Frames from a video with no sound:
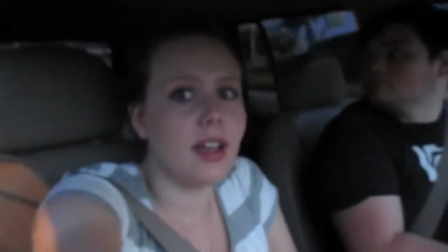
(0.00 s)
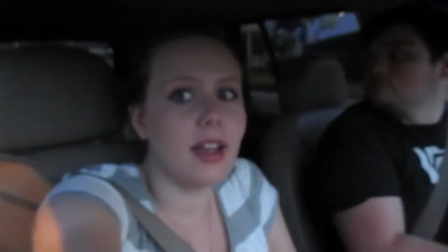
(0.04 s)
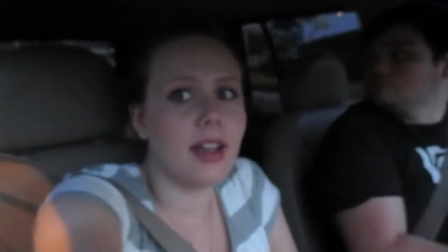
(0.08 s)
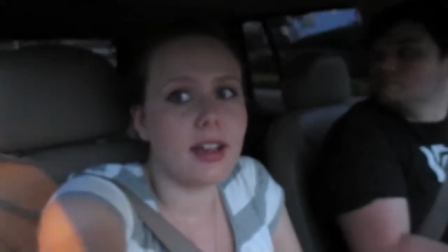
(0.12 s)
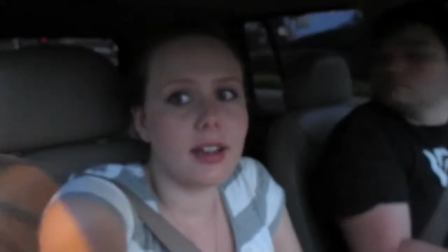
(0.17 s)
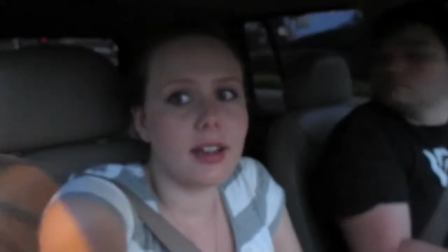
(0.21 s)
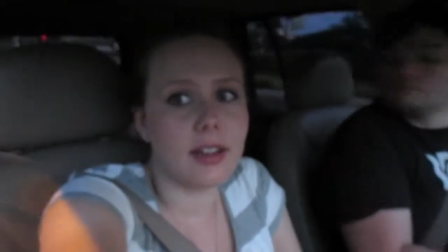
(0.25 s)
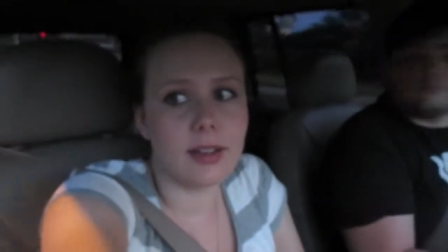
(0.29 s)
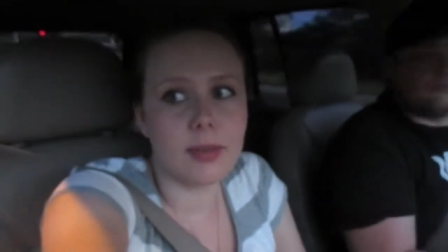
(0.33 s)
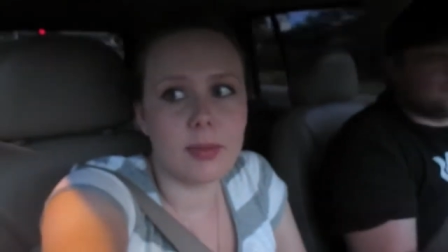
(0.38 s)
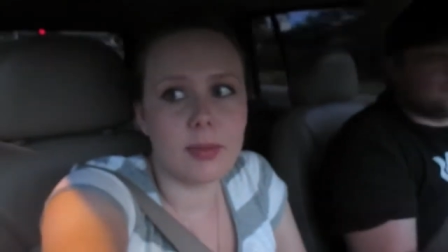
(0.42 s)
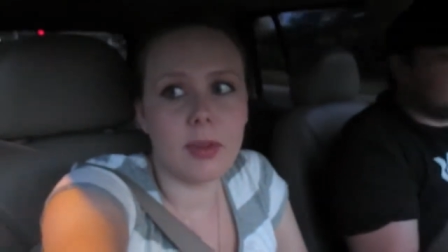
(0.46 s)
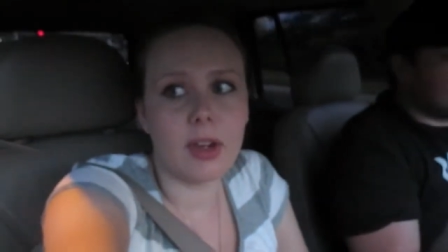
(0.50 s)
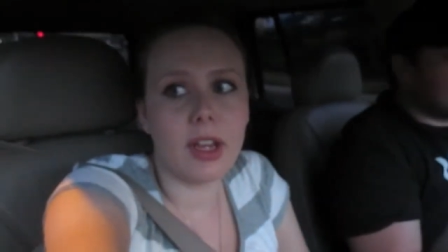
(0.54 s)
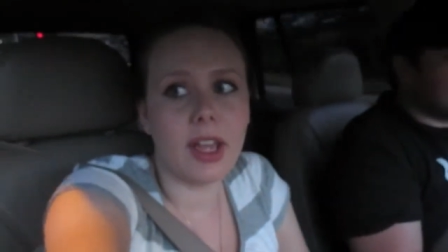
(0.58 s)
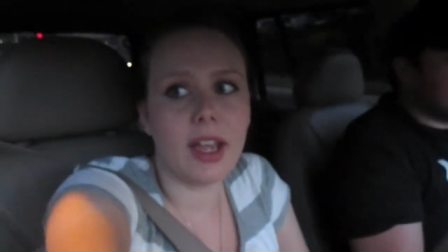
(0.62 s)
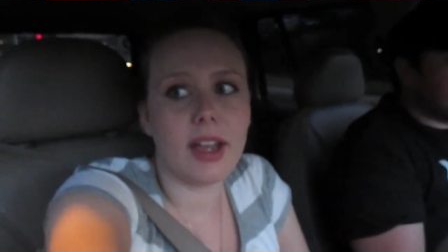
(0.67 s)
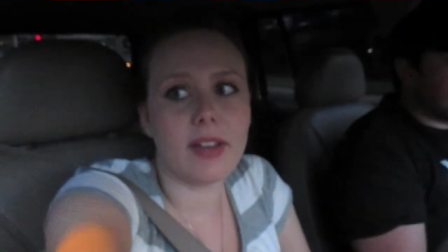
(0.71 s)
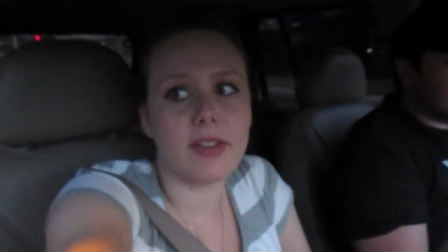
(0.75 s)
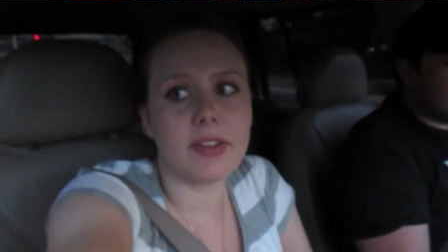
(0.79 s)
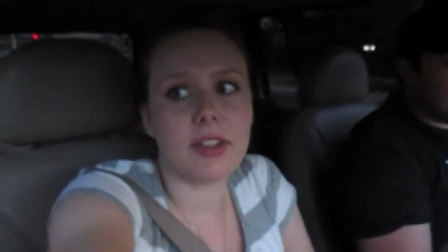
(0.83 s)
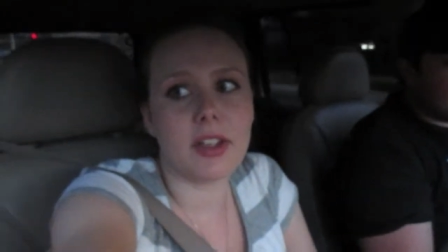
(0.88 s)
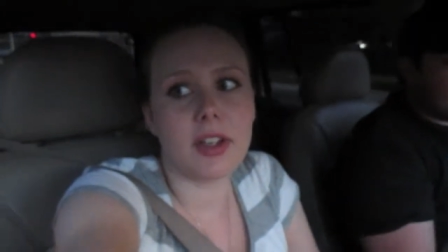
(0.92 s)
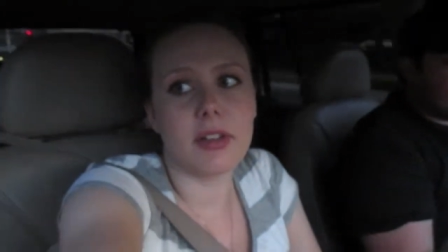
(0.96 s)
Um, we
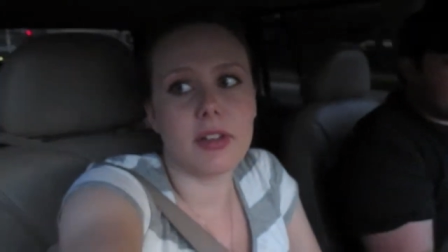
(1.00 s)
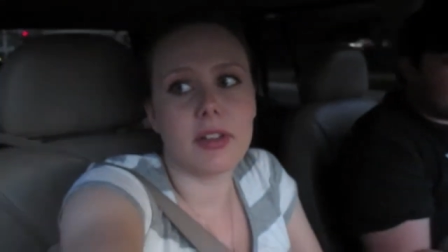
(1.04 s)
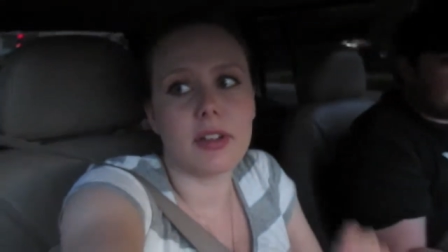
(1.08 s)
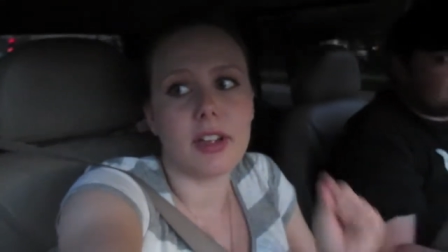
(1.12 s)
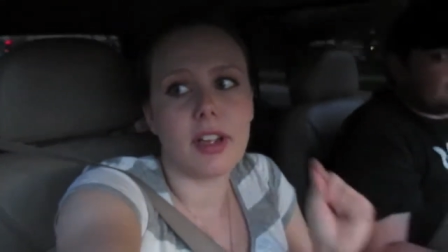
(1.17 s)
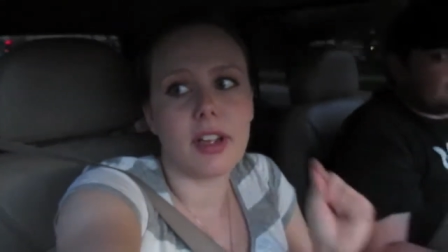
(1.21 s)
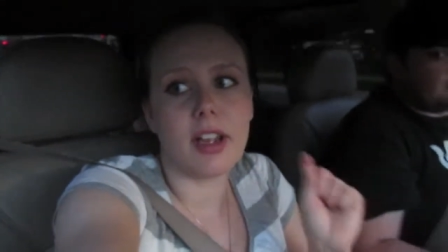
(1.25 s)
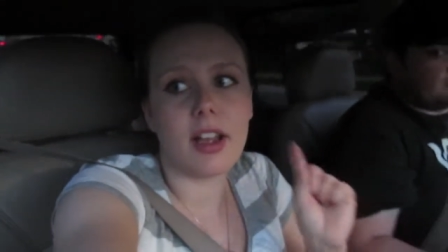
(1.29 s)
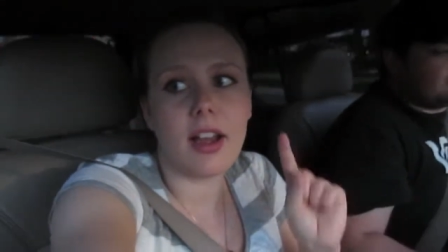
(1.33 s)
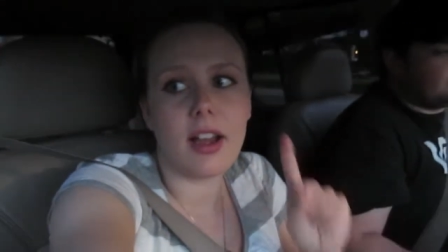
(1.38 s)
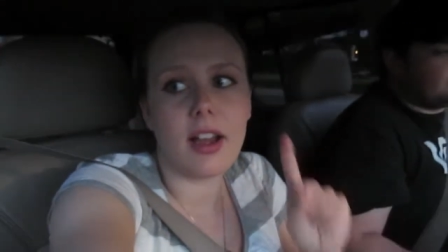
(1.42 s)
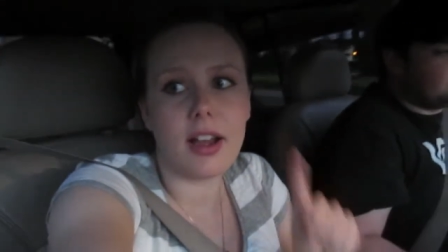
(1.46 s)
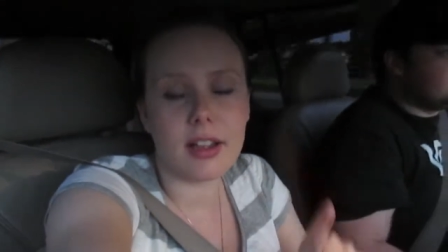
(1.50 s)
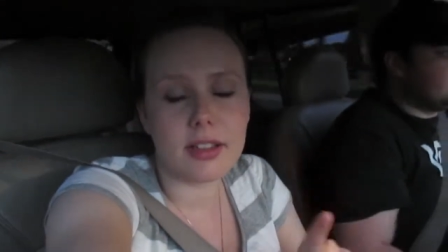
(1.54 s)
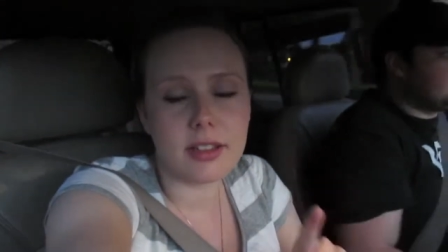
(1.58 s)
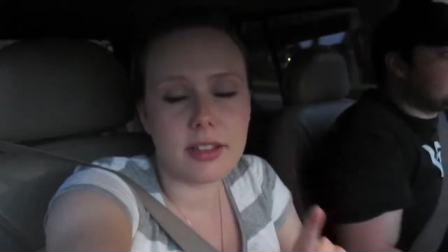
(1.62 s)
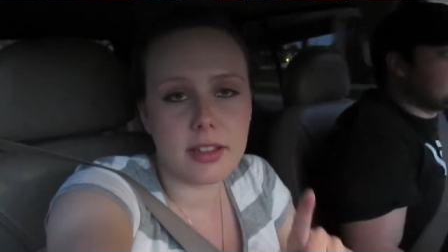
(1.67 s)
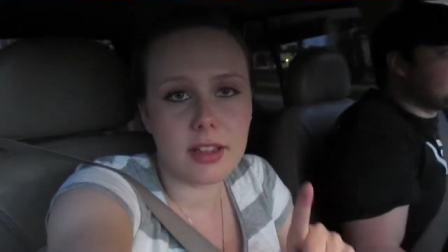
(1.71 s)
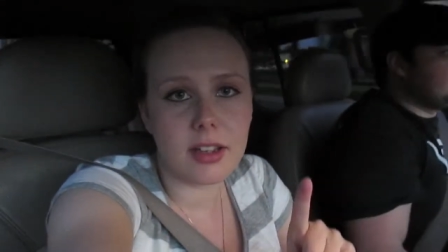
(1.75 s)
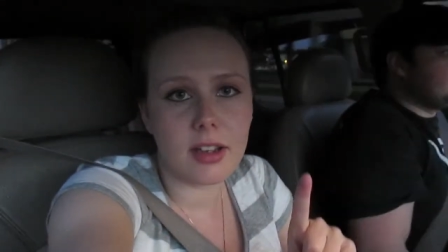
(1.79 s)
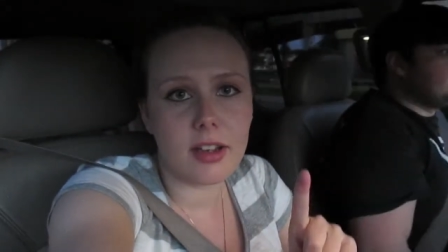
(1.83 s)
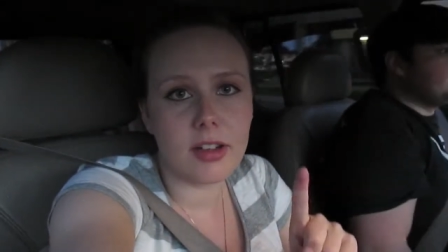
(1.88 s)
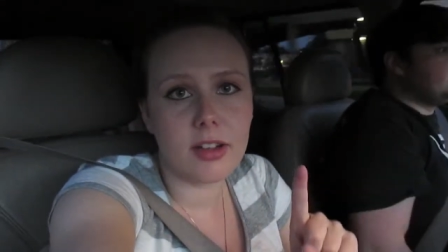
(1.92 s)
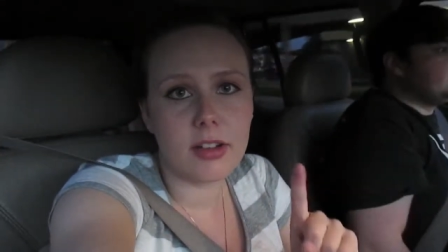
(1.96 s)
have to go to
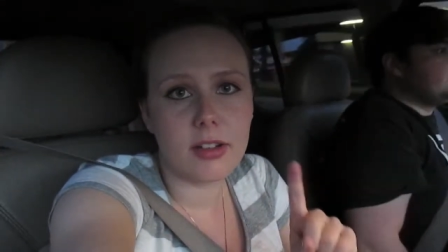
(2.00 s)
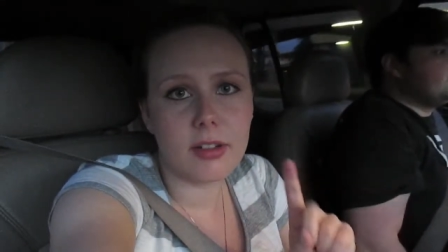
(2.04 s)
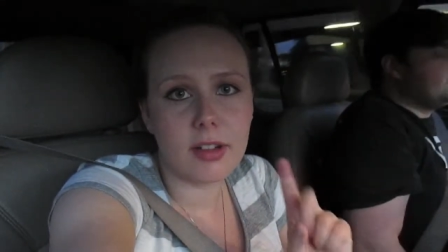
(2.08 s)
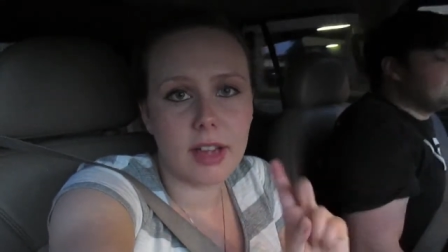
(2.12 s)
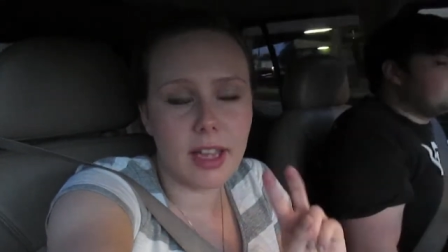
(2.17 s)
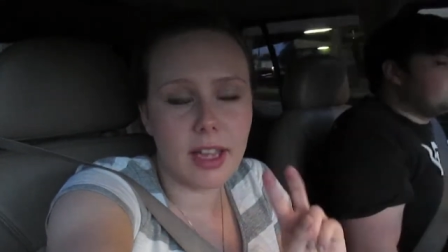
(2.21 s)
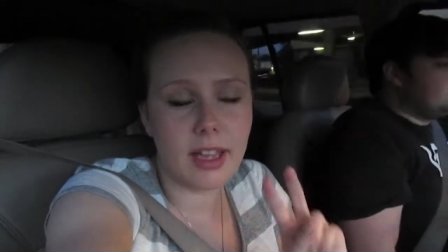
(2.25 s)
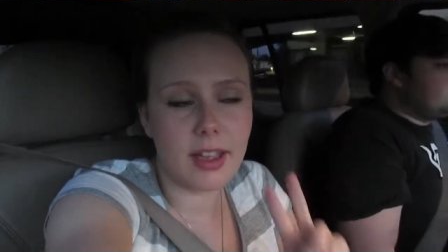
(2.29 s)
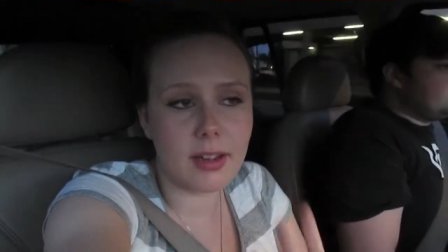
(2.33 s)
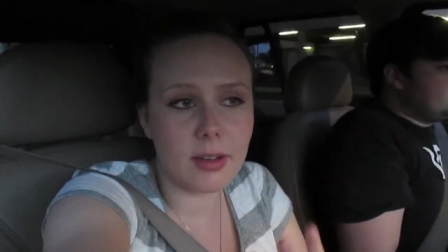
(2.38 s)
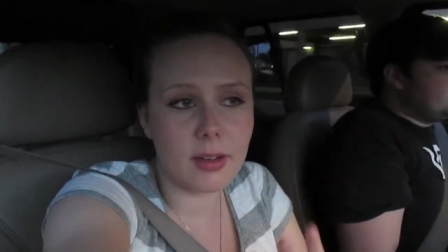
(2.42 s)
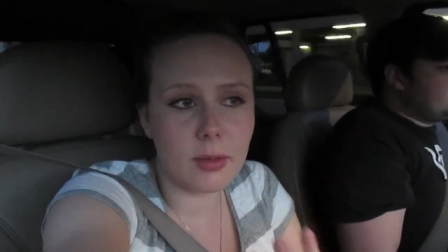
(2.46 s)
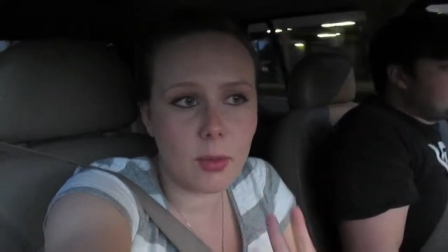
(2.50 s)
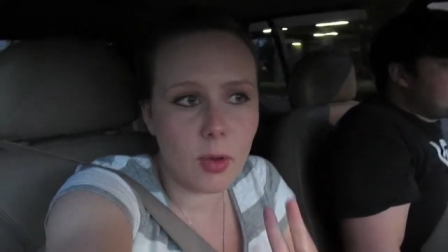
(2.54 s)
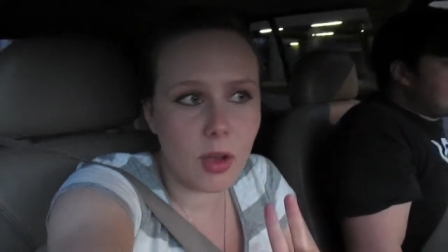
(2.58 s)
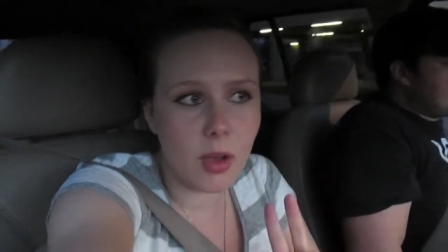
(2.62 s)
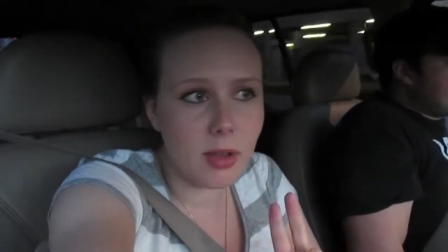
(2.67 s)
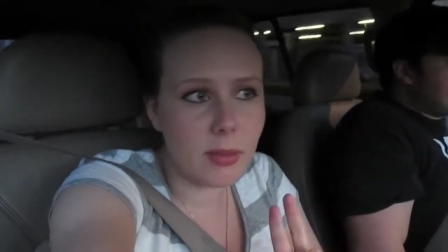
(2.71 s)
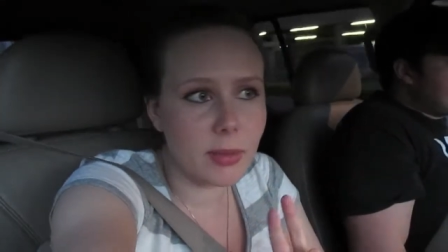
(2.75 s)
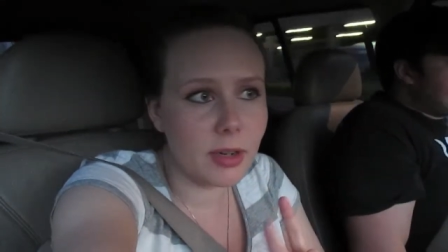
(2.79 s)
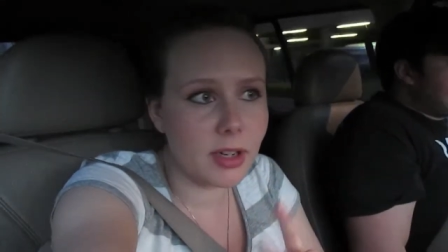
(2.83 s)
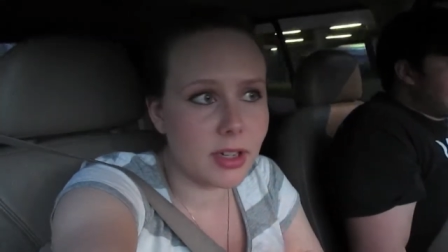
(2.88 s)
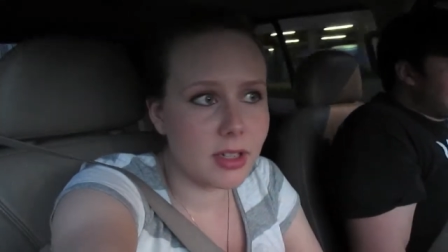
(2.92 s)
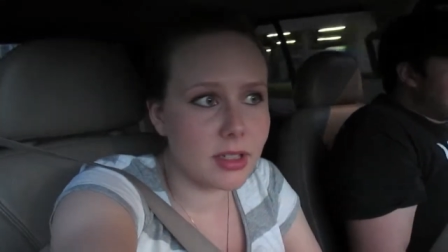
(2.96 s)
Costco and
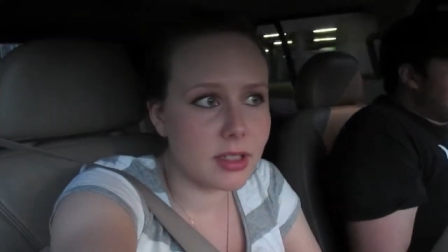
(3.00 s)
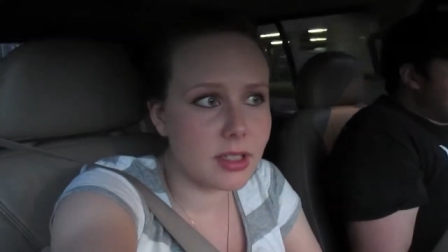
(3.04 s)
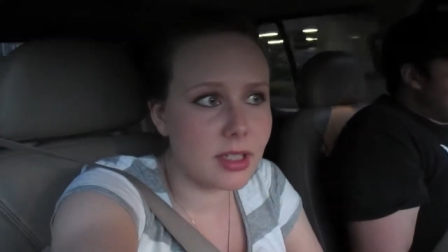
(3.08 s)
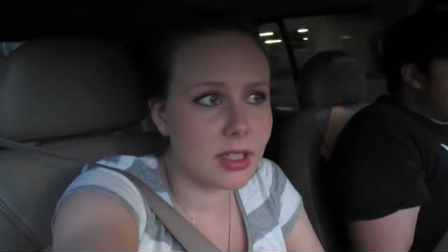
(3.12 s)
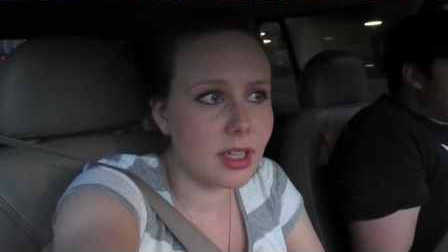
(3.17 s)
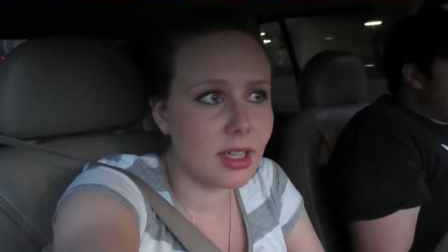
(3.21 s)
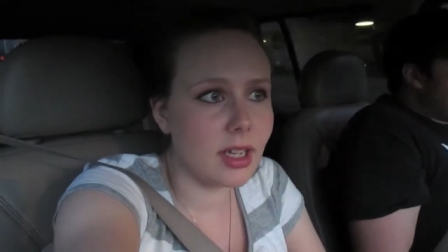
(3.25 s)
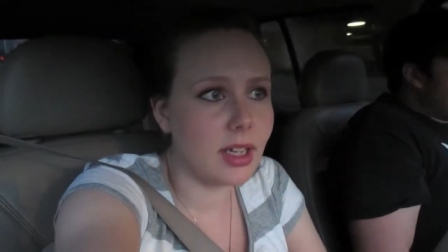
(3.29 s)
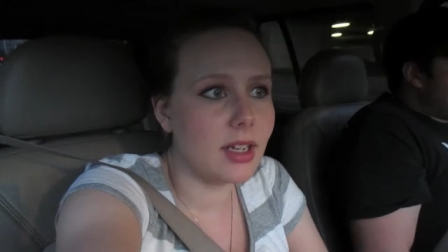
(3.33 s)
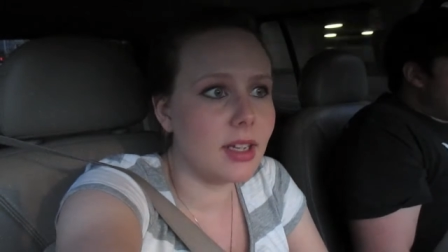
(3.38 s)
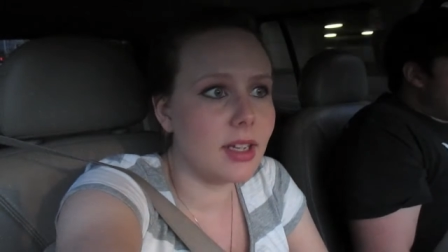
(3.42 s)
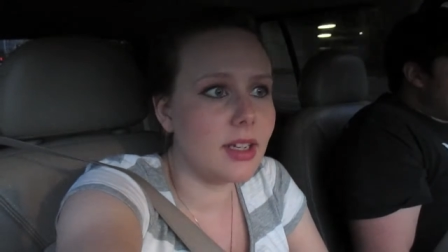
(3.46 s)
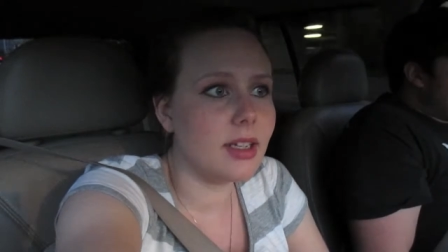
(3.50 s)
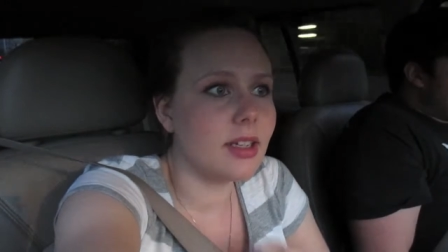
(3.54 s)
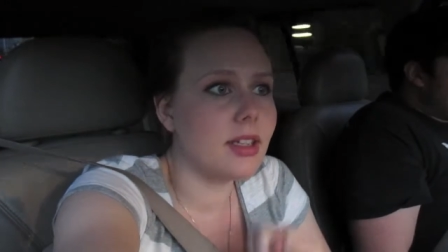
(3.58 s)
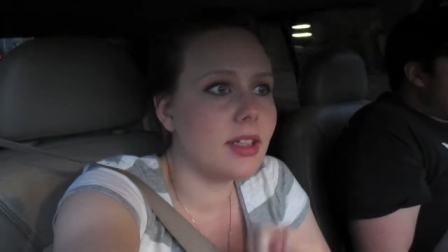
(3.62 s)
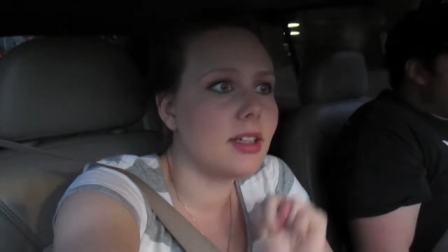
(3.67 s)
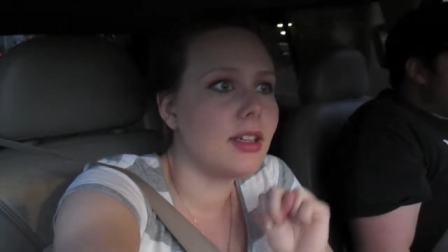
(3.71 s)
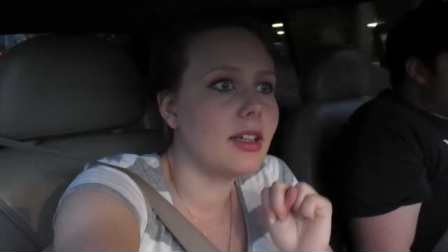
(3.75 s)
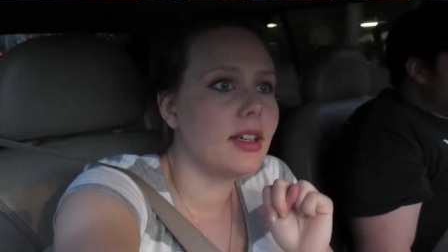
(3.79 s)
Walmart tonight.